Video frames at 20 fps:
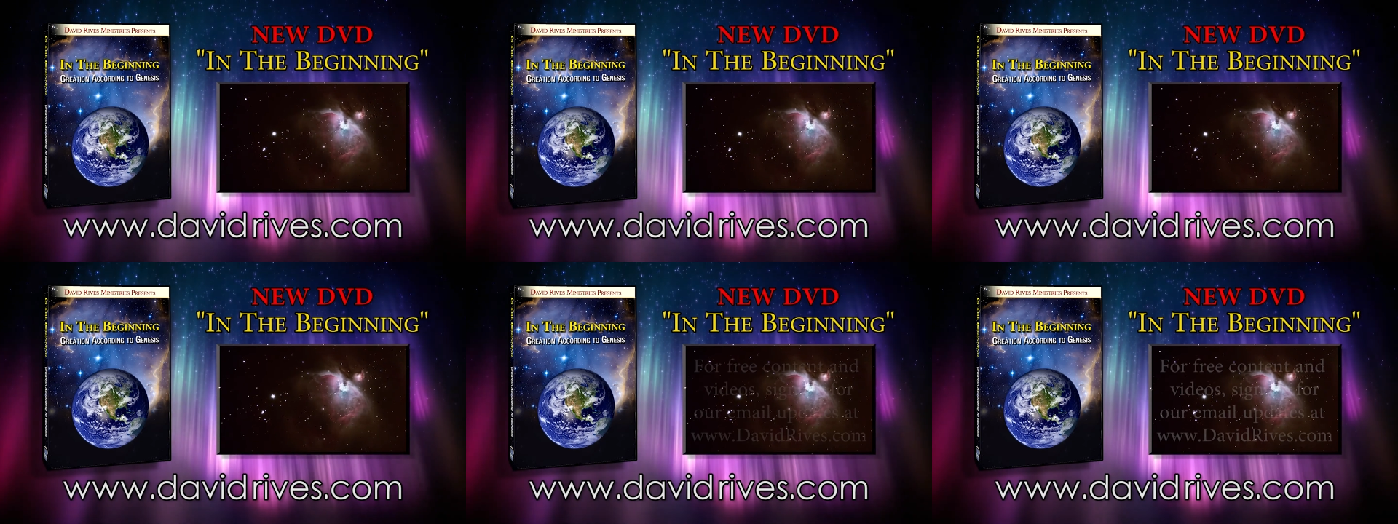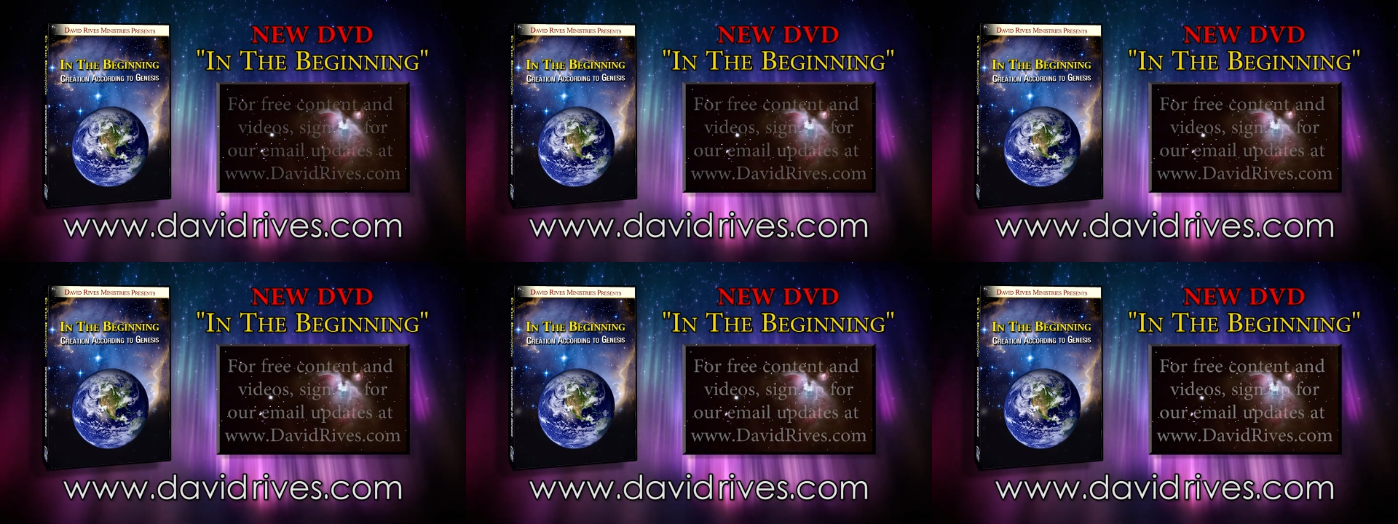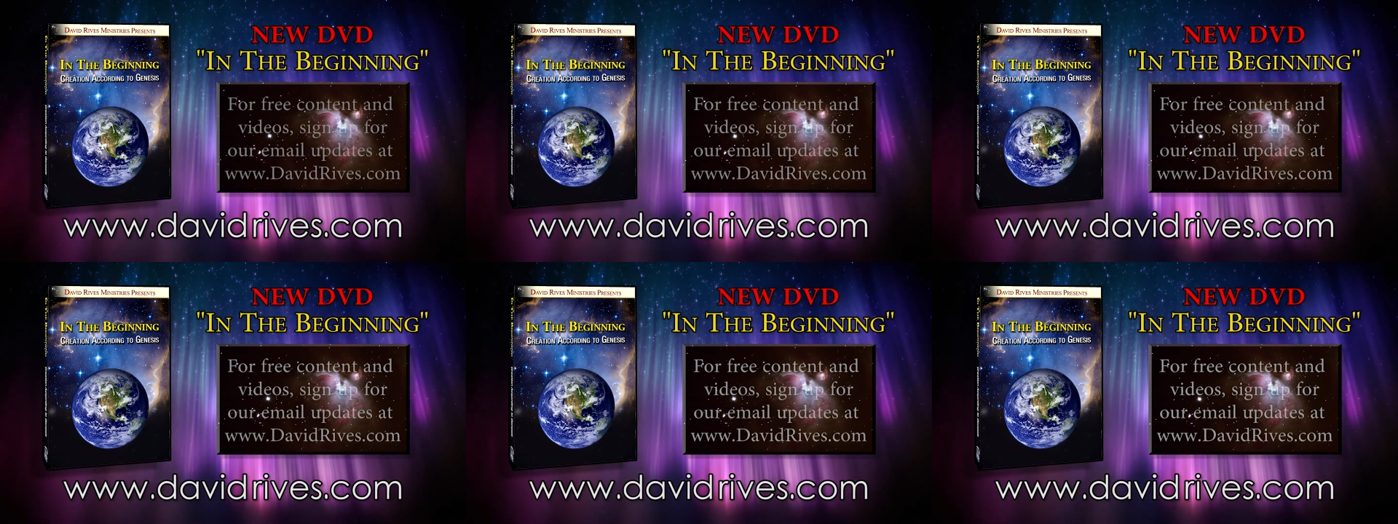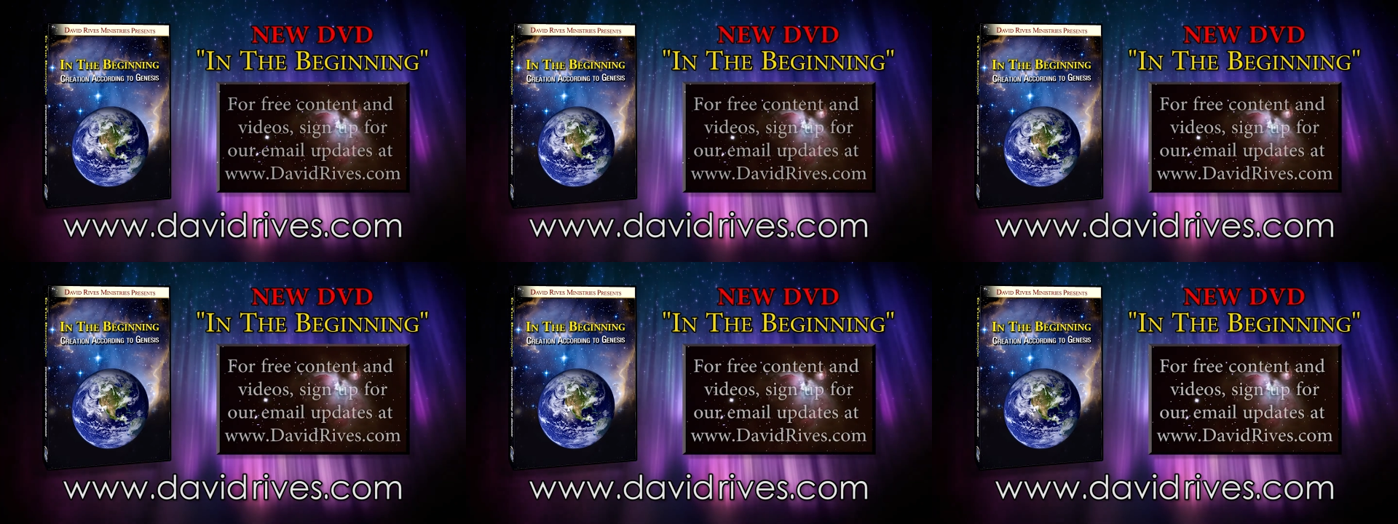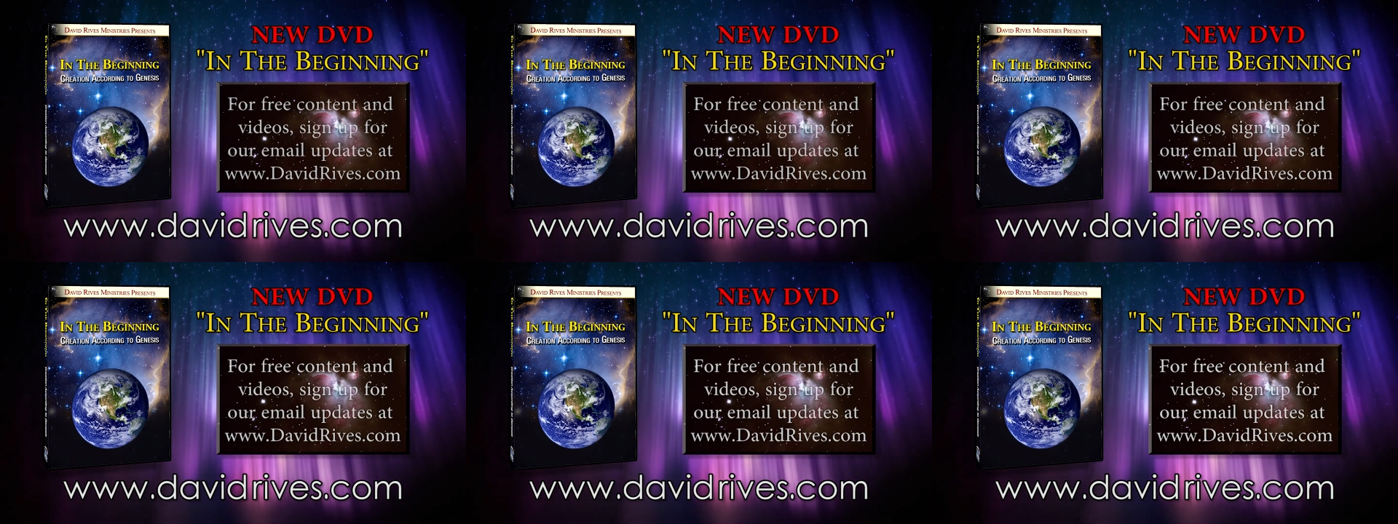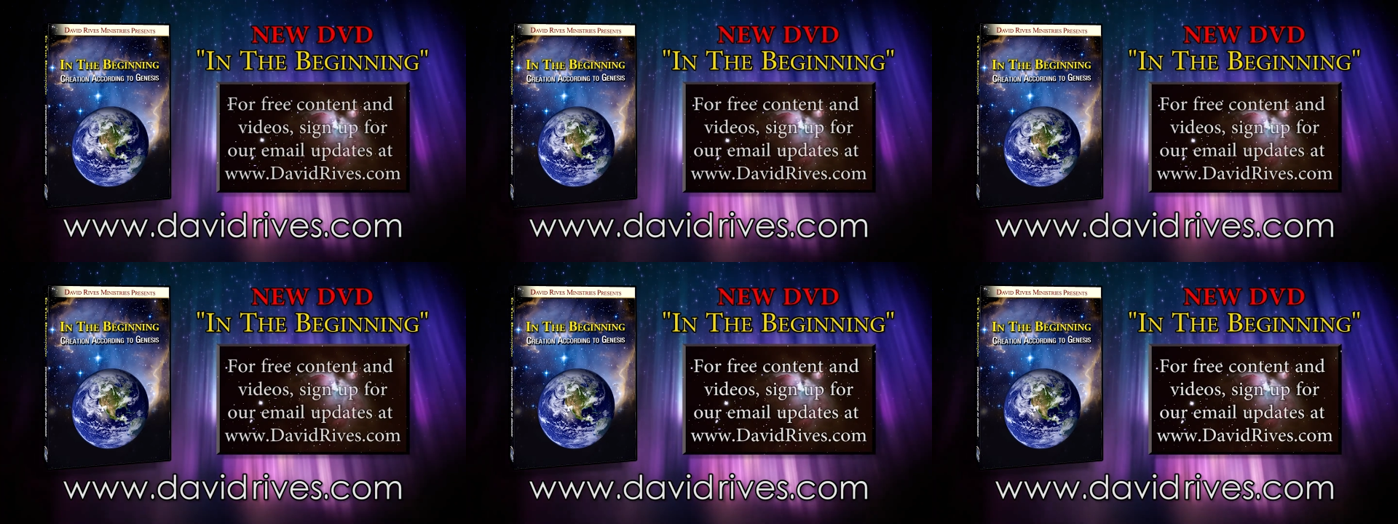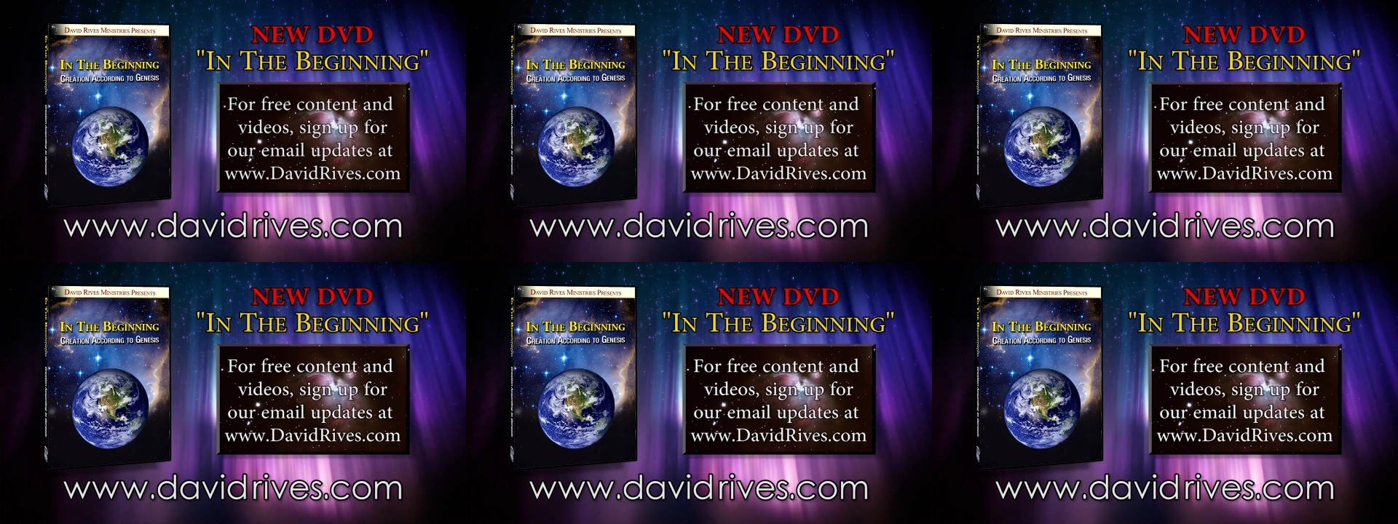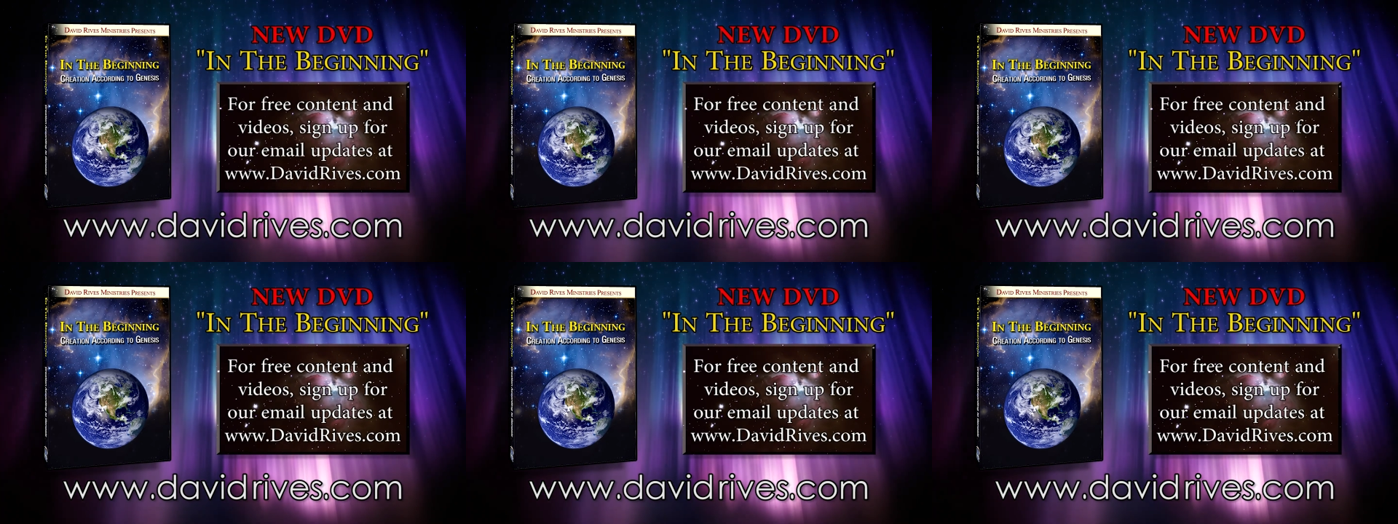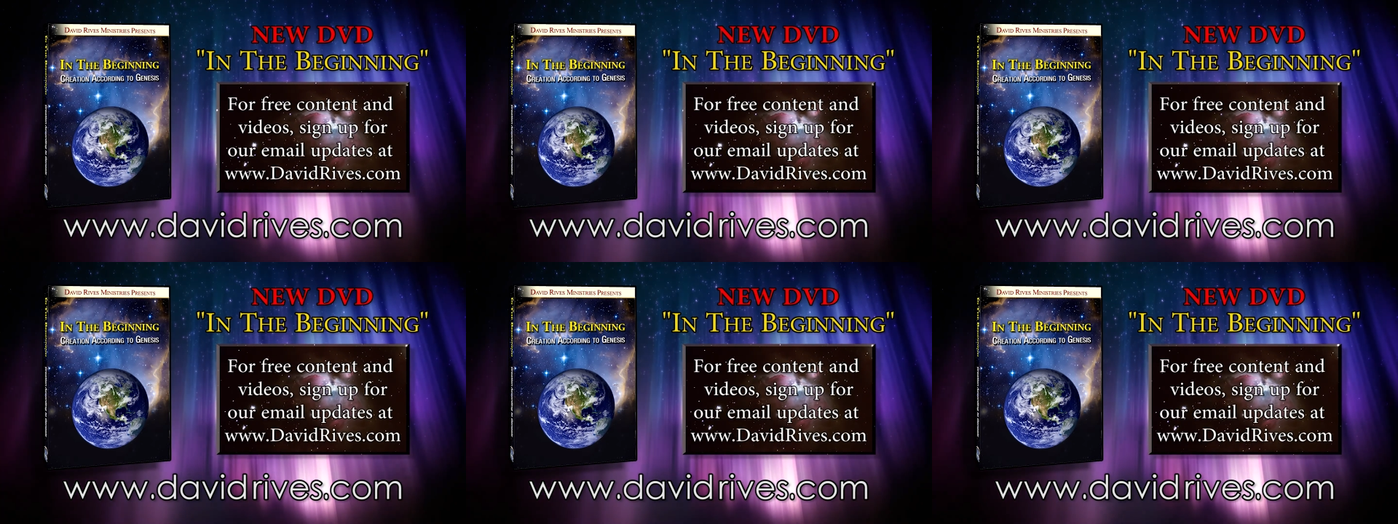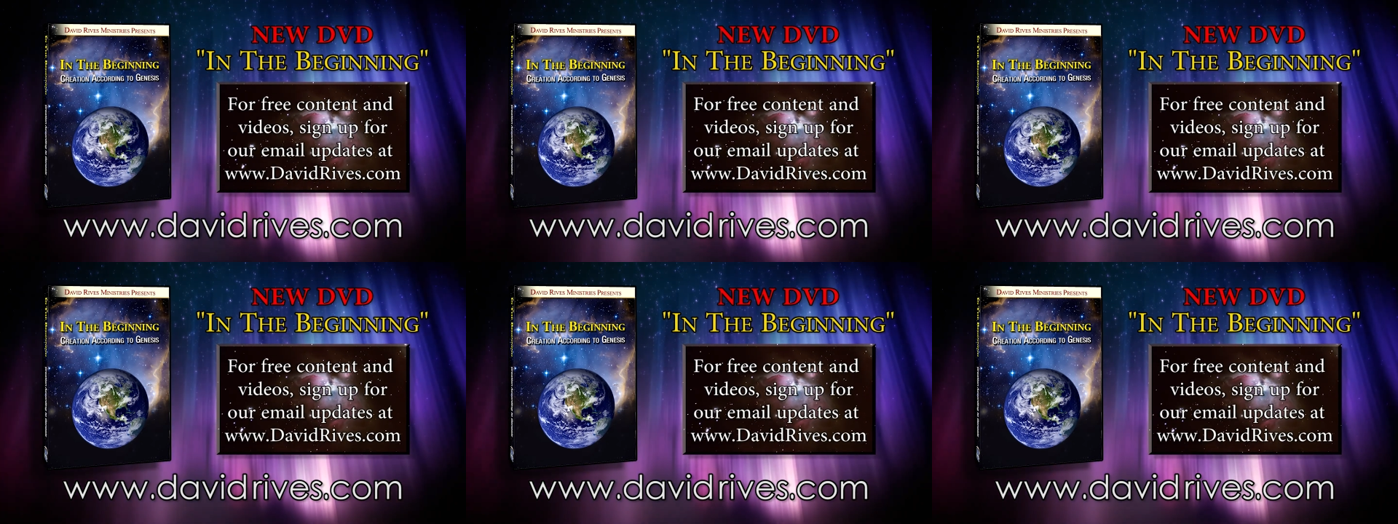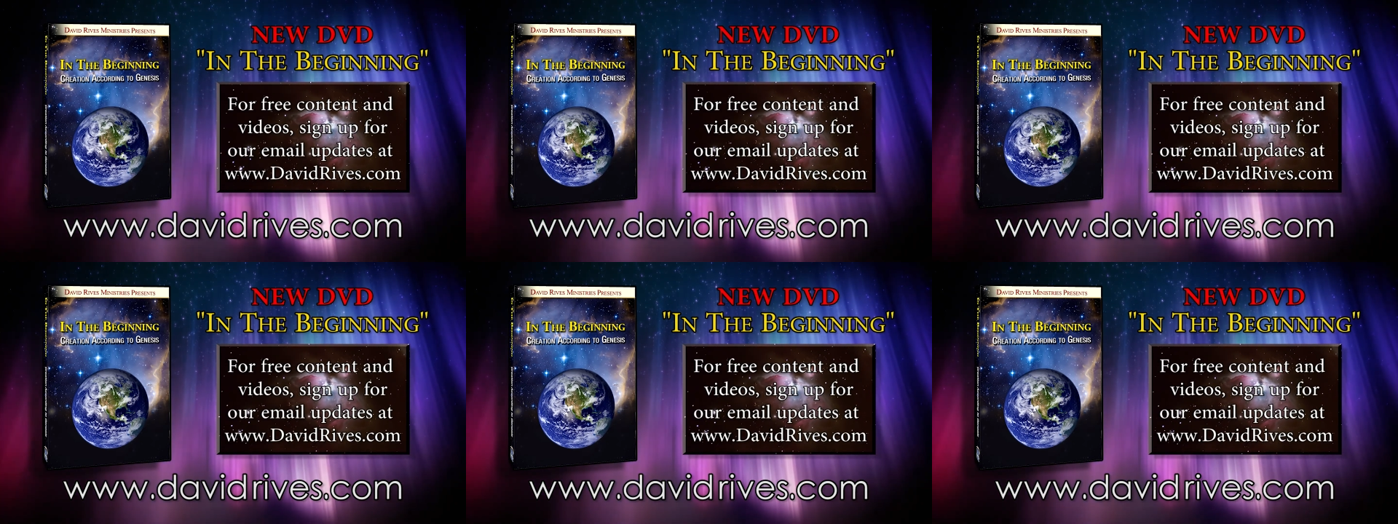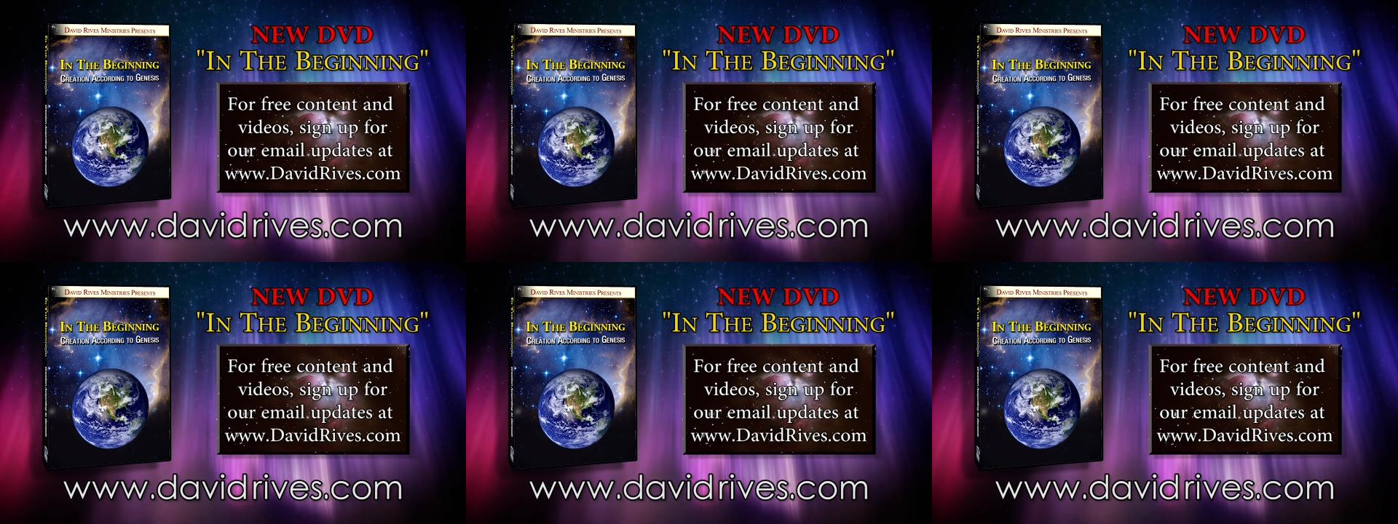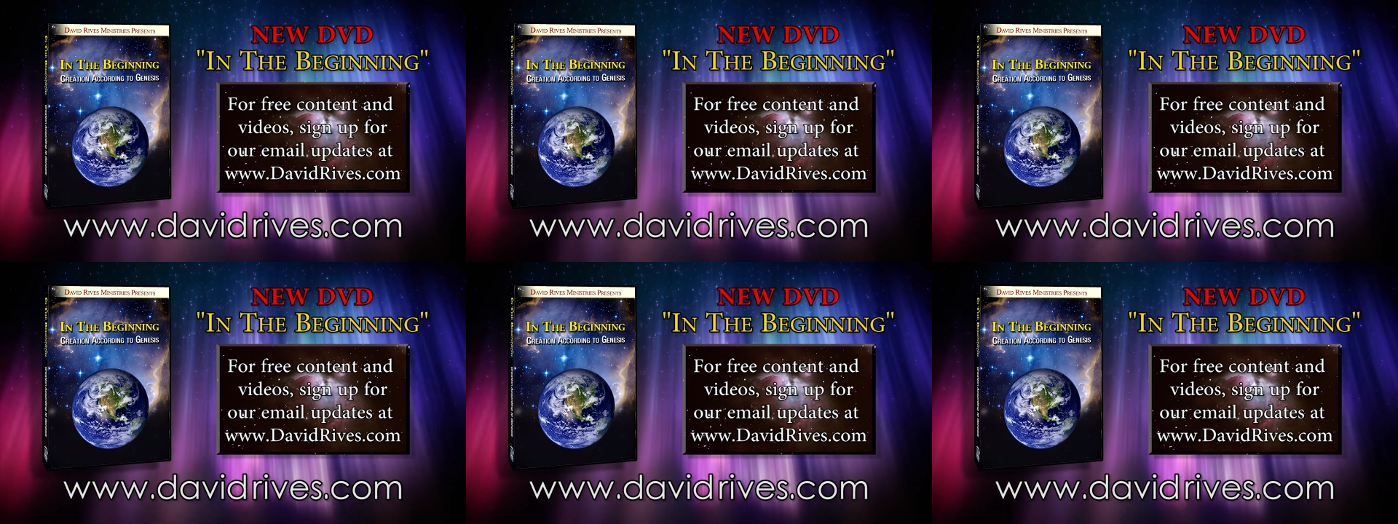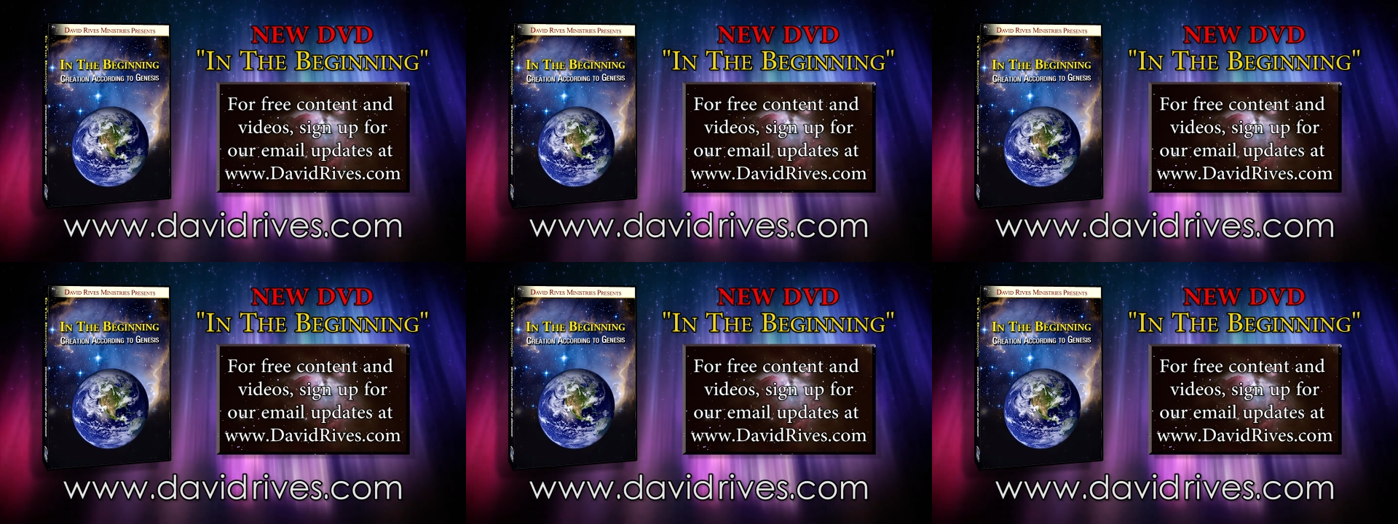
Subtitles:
Nobody's mouth can be seen.